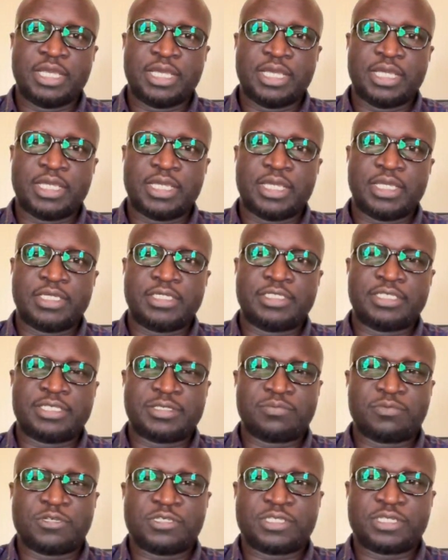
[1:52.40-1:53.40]

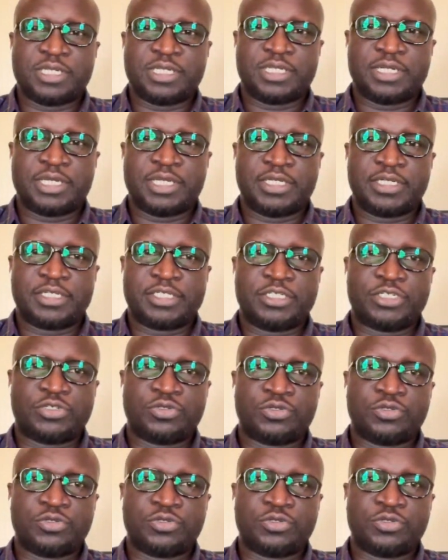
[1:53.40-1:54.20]
is mostly linked